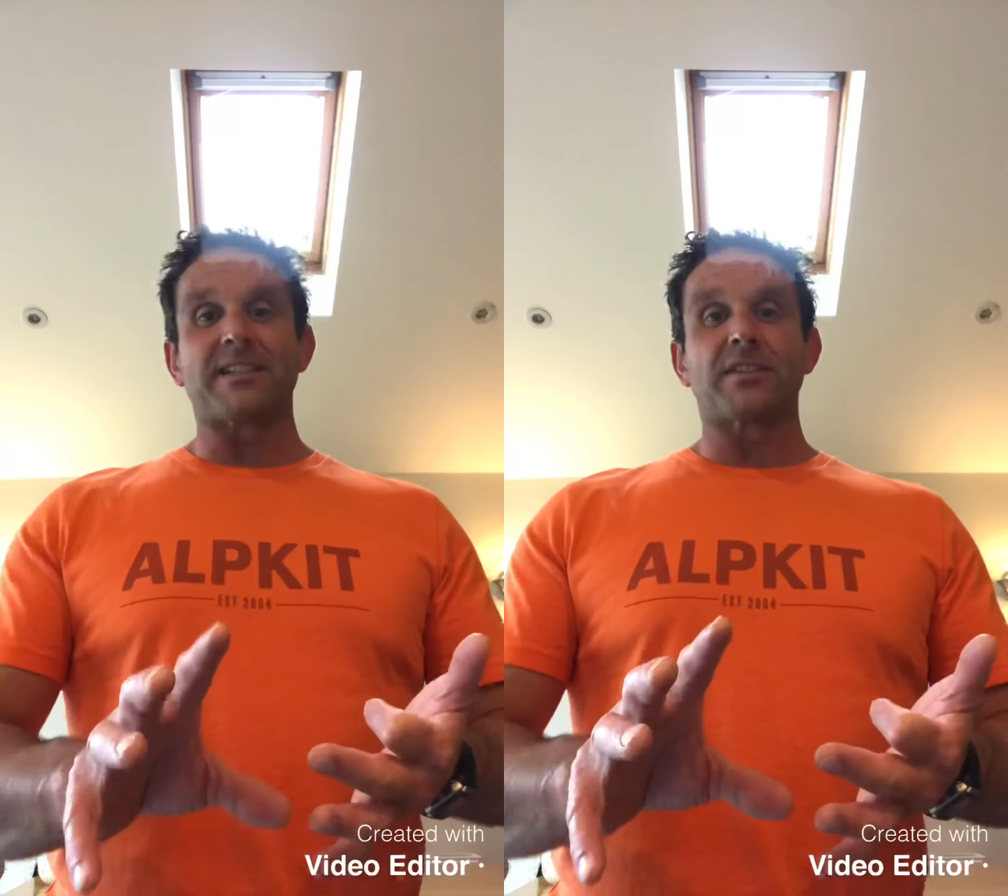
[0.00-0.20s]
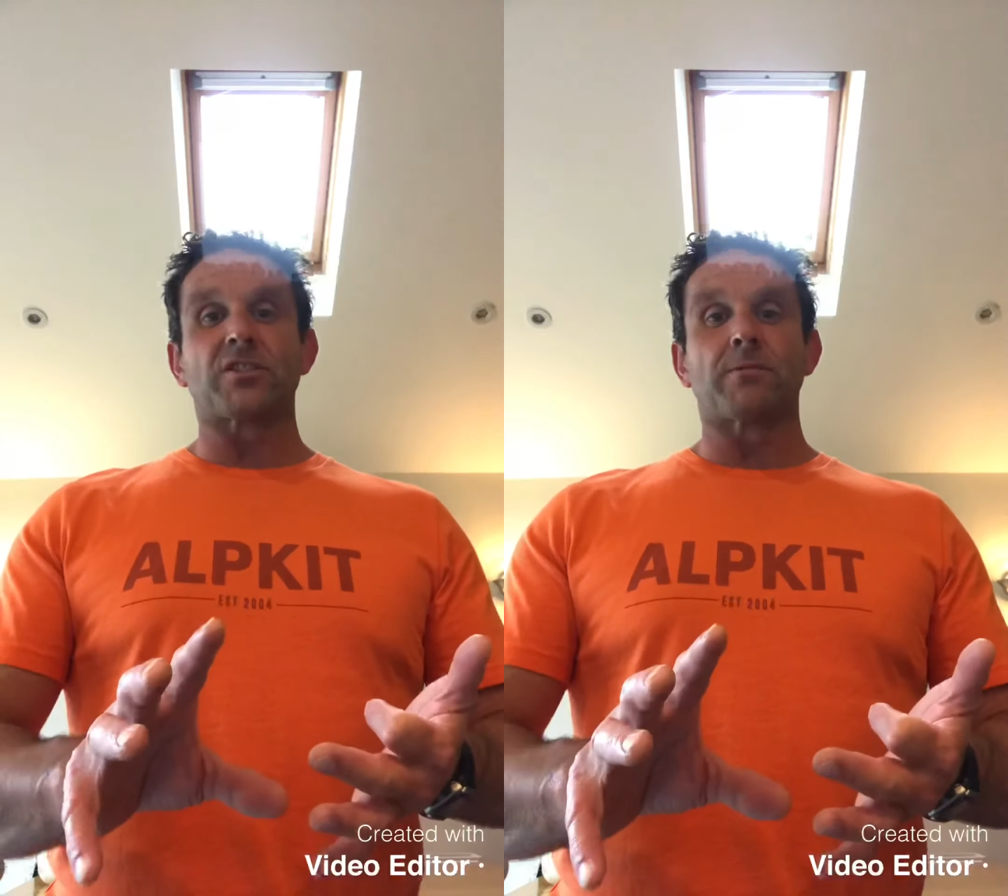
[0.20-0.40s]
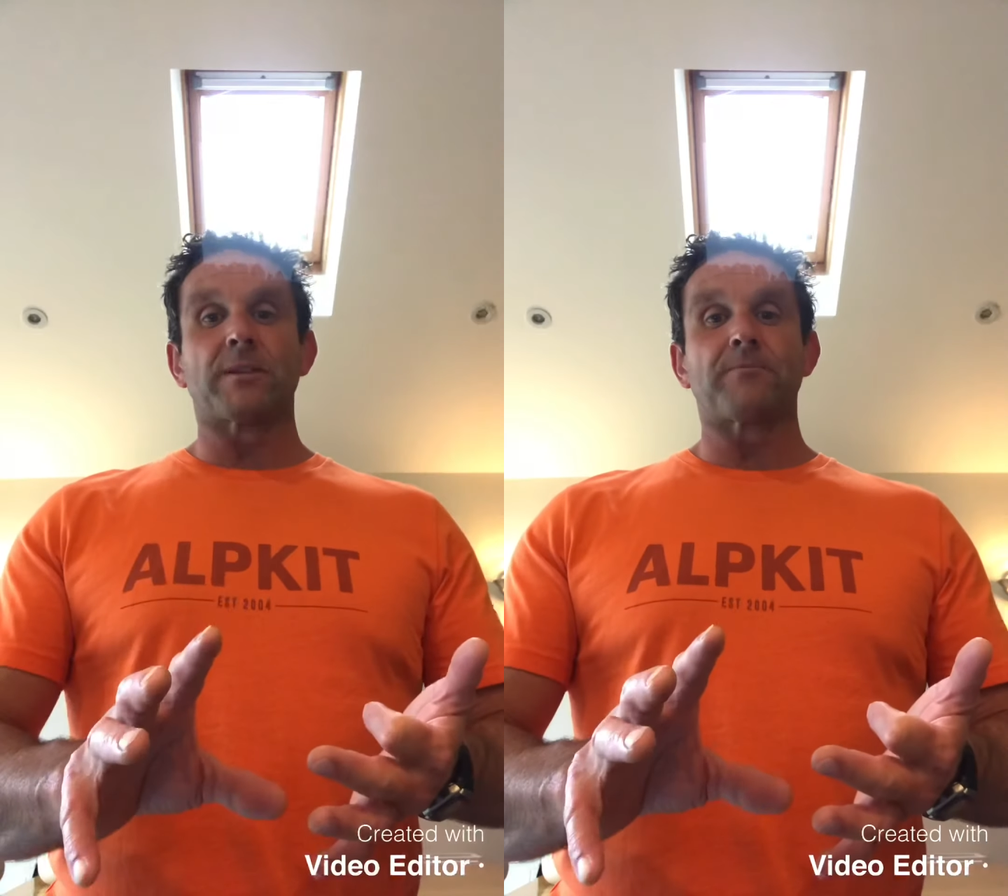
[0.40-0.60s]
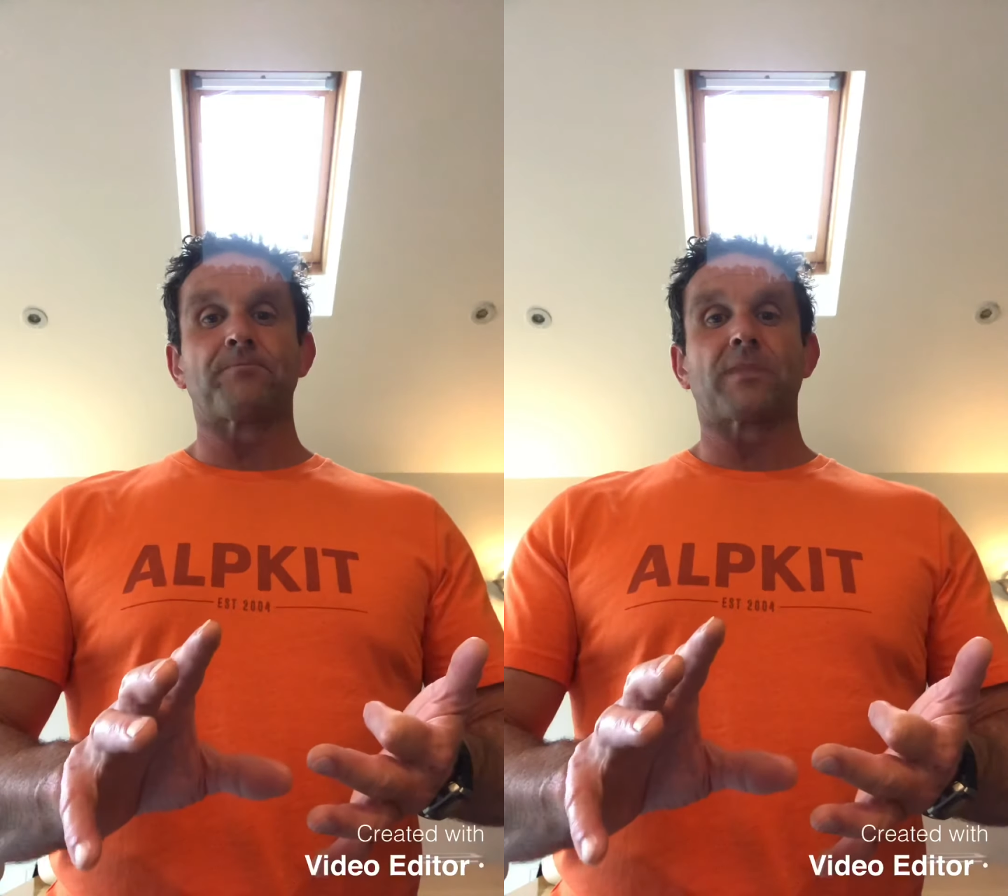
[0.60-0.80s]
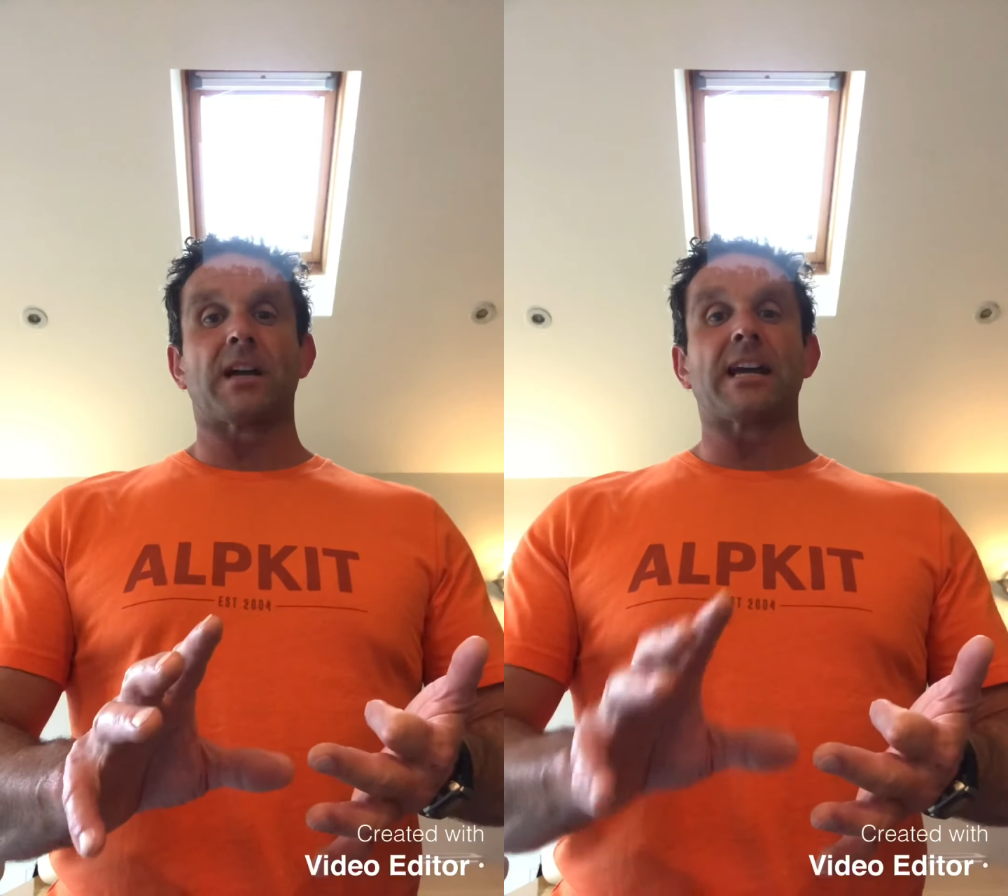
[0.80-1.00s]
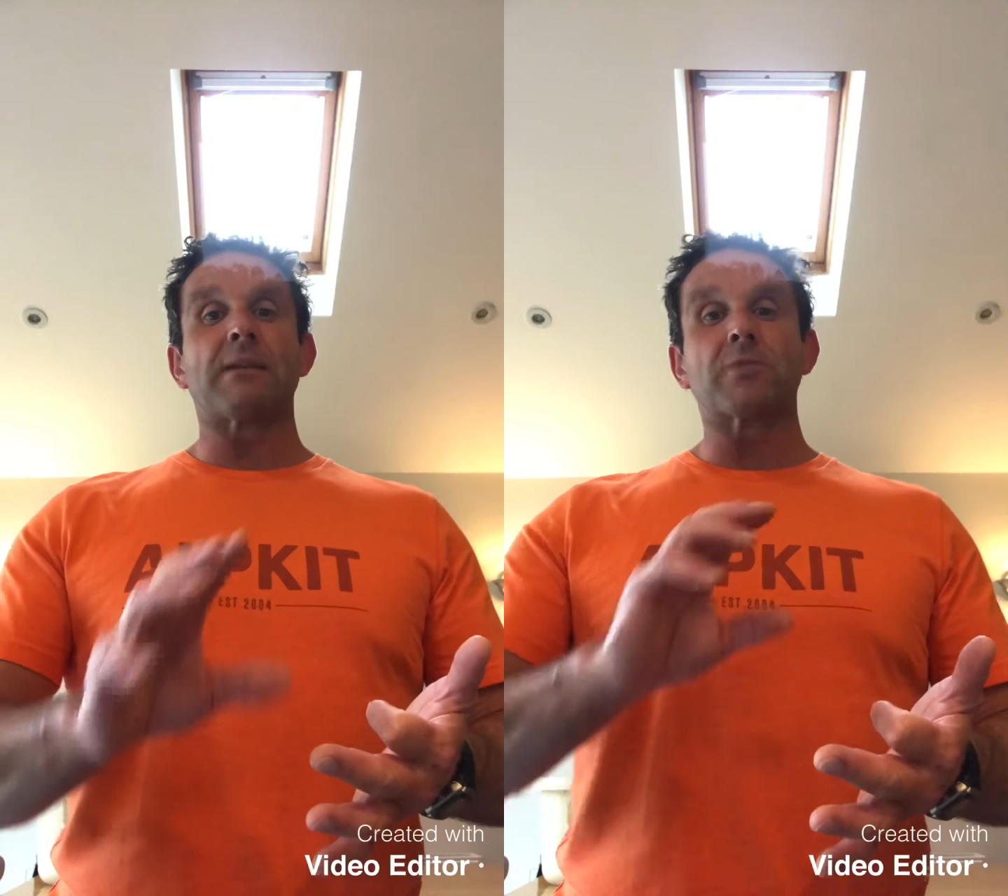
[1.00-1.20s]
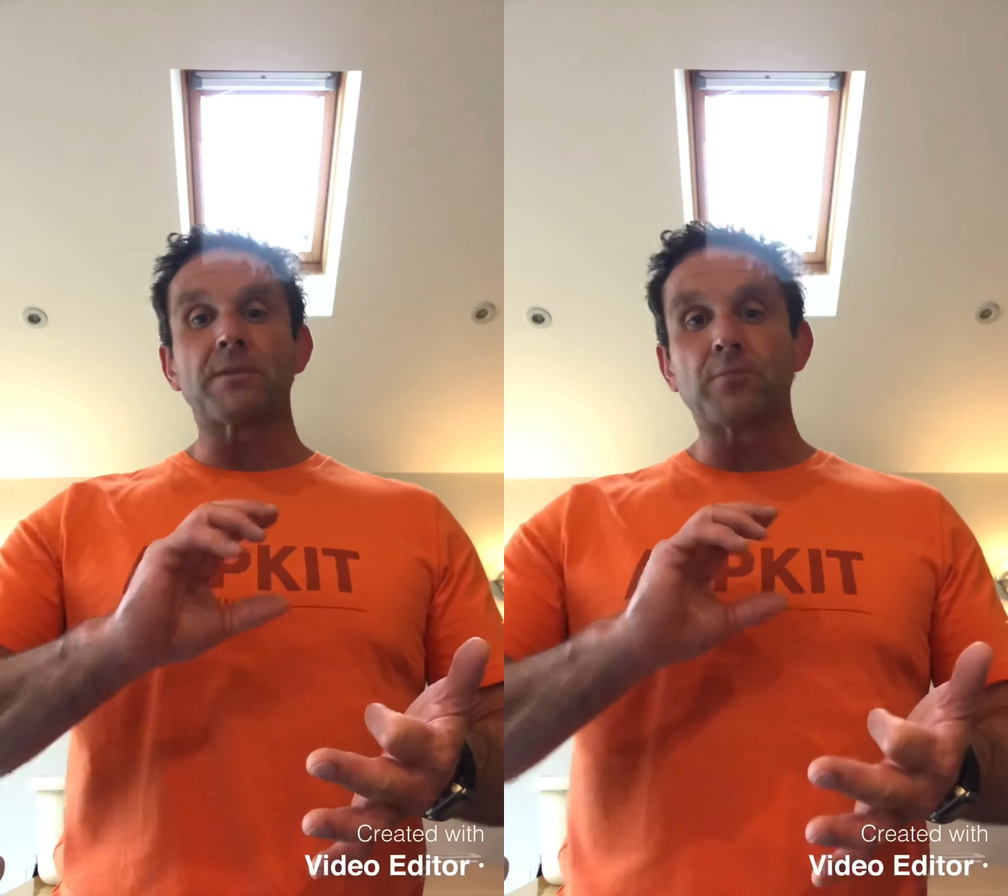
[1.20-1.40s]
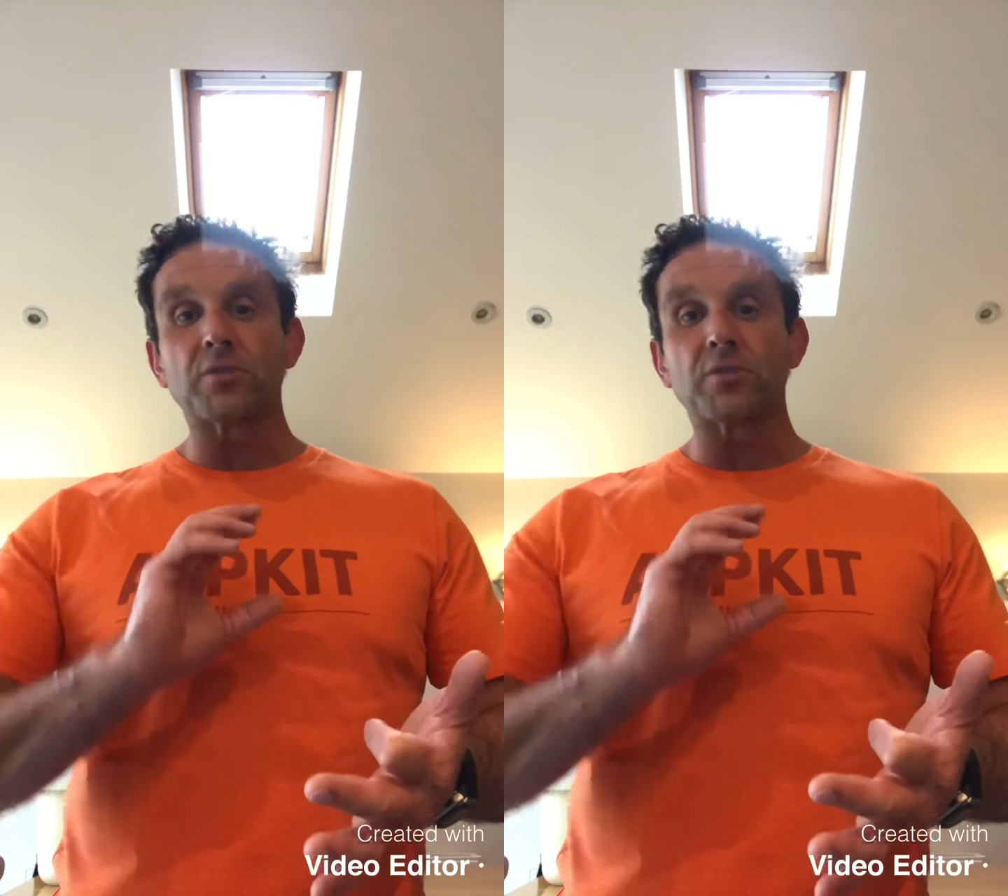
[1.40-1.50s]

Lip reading: summer. I am going to put